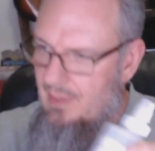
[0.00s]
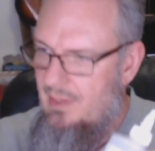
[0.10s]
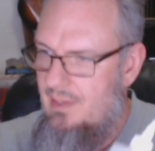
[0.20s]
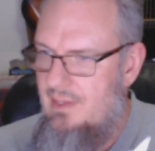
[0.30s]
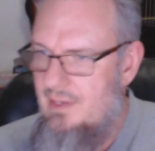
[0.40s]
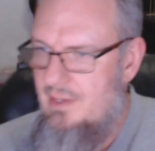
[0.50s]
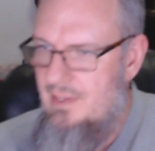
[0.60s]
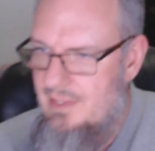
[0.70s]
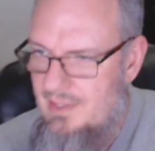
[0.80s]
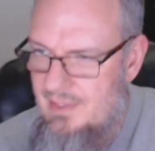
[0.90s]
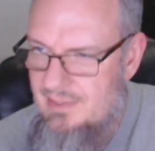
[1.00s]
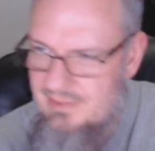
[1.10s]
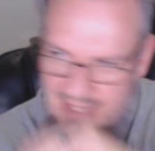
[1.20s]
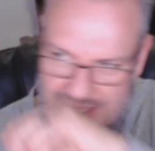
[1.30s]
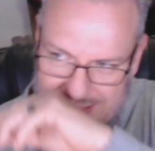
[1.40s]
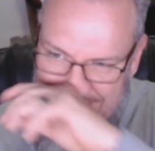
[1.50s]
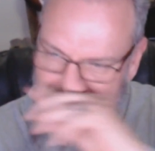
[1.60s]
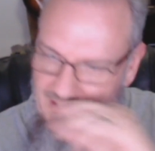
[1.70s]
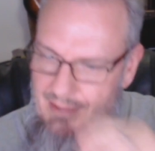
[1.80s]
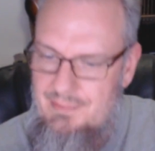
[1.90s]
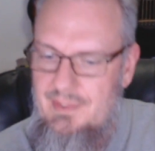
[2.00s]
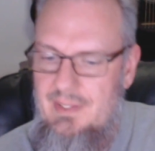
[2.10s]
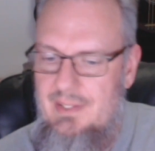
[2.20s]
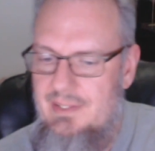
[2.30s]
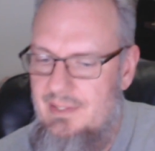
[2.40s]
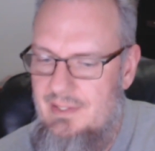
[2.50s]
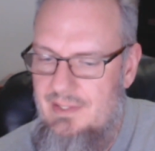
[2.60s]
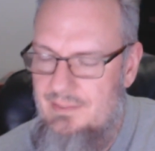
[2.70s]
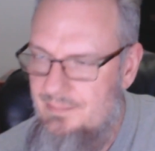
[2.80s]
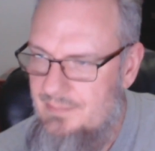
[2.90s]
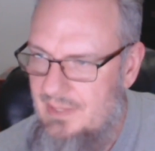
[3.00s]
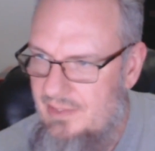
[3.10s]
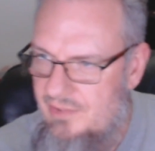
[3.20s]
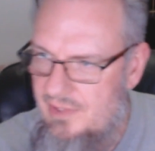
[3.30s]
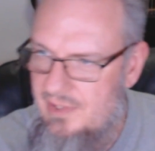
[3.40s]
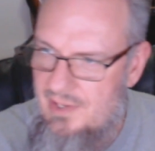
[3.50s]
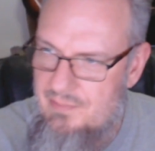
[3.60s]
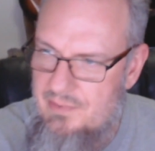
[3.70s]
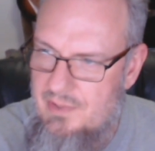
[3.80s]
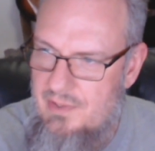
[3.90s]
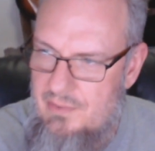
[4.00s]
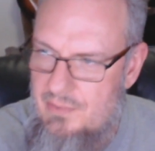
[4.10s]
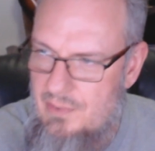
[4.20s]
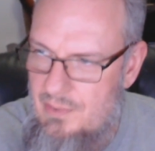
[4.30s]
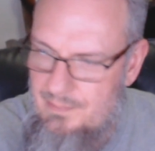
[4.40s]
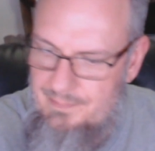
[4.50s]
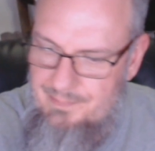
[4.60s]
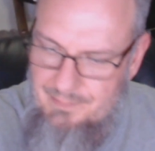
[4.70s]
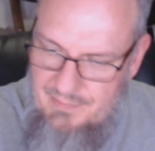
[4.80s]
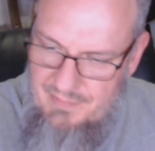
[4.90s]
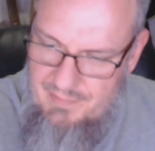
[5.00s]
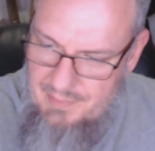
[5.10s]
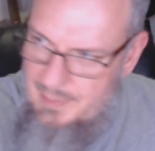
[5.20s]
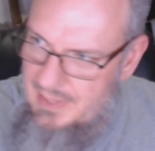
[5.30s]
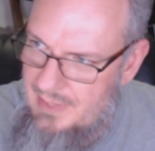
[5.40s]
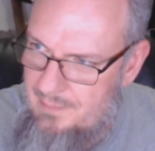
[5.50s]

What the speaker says: They're it's handy enough and easy enough to control for me.